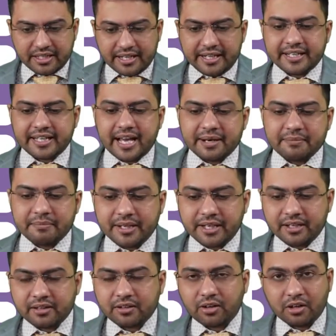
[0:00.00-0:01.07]
It can
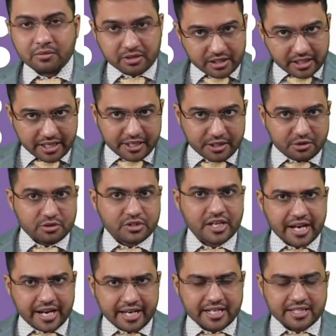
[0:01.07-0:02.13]
be converted into
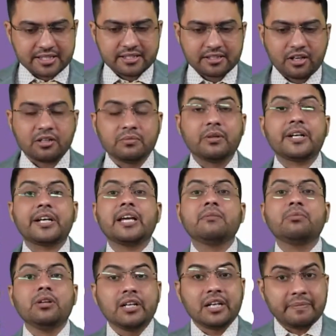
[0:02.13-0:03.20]
shares,
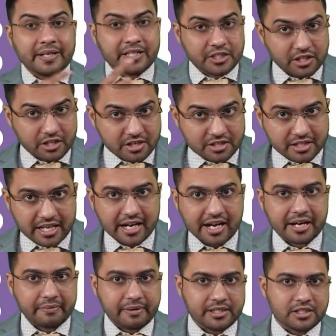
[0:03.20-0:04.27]
convertible debentures. There are
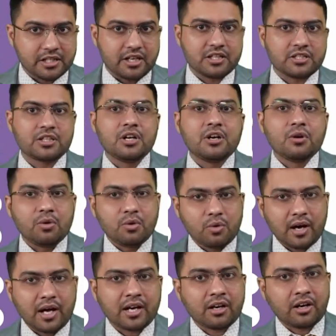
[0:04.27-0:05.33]
debentures who
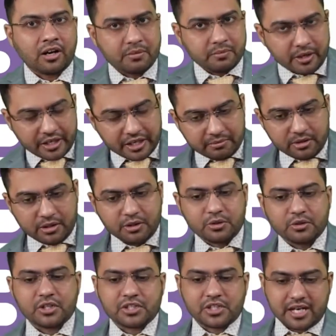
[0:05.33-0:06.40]
are convertible to
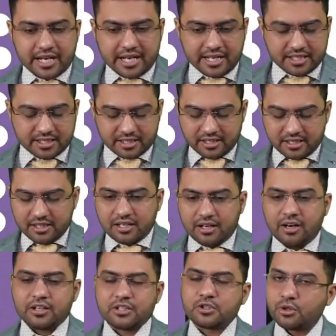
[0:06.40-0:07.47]
the shares,
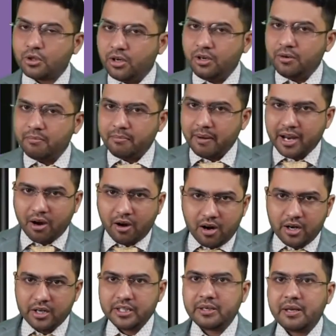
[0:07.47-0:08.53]
or so by
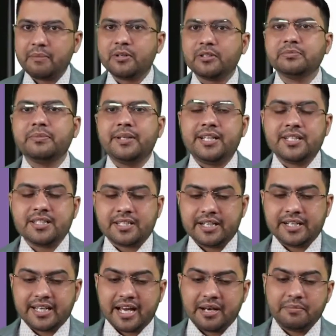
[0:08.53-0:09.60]
all the above means
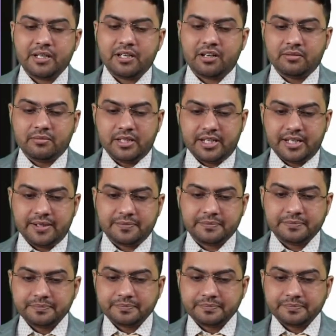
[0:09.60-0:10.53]
it can be converted.